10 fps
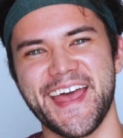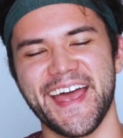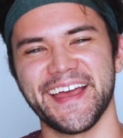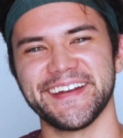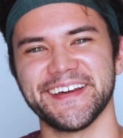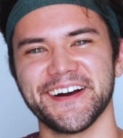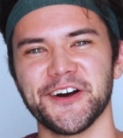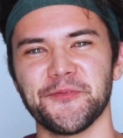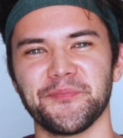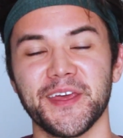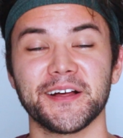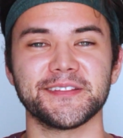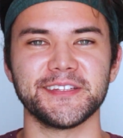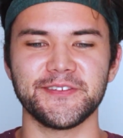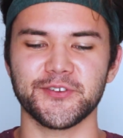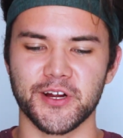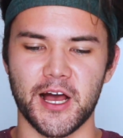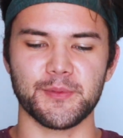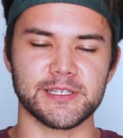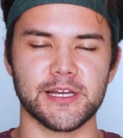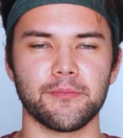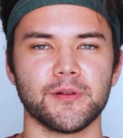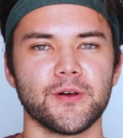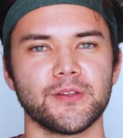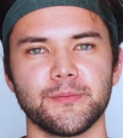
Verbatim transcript: And um, yeah, leave your comments down below.